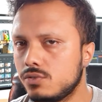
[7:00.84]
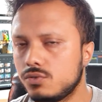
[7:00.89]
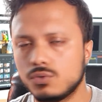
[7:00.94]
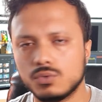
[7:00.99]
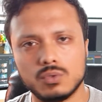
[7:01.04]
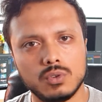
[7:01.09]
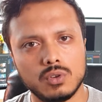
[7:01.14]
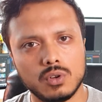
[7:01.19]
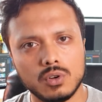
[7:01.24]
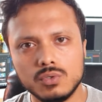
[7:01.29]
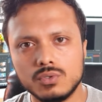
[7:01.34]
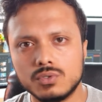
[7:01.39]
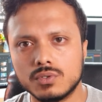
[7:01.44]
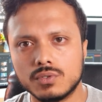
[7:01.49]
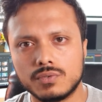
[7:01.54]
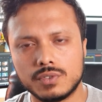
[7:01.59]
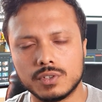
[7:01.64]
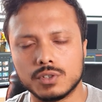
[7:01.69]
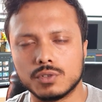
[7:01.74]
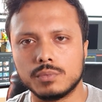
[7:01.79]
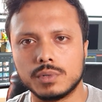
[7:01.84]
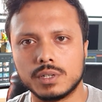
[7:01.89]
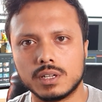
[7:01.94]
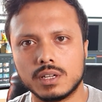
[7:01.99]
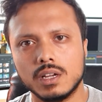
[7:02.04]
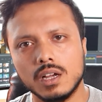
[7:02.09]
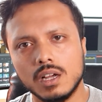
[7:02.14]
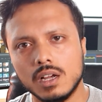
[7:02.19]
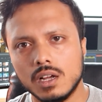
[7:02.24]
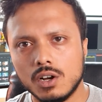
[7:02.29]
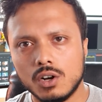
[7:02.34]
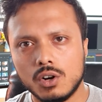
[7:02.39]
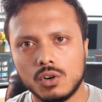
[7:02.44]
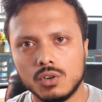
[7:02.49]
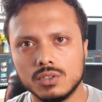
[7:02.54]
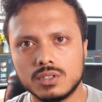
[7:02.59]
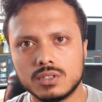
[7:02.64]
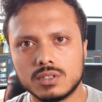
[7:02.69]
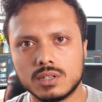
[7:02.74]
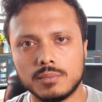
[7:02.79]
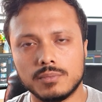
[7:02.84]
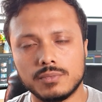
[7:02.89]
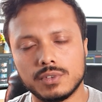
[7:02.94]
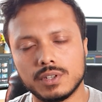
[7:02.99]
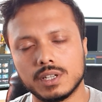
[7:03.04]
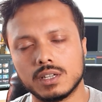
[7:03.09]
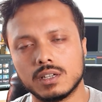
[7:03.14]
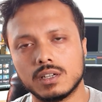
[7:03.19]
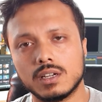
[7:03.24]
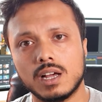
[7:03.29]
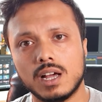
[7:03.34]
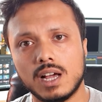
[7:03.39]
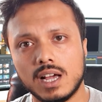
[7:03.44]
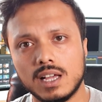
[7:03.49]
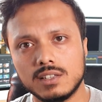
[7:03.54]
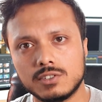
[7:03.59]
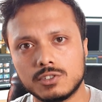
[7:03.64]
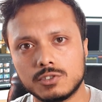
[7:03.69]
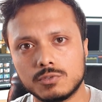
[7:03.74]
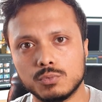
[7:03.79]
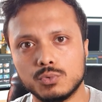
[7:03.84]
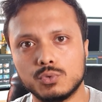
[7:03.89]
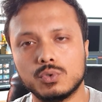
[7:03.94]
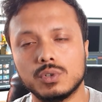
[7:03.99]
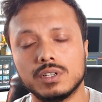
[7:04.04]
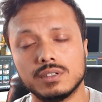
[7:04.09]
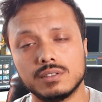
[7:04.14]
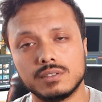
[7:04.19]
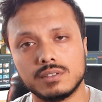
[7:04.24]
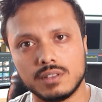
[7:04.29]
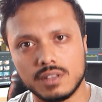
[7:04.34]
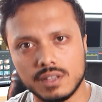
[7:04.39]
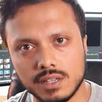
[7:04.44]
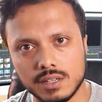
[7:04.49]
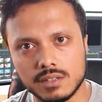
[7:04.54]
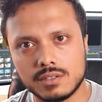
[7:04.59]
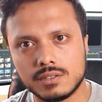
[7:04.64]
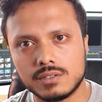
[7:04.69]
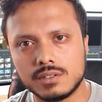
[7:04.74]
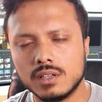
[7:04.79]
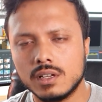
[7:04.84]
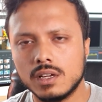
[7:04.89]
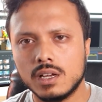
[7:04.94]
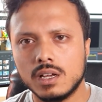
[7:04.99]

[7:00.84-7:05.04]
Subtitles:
do loads of filming on something as small as this.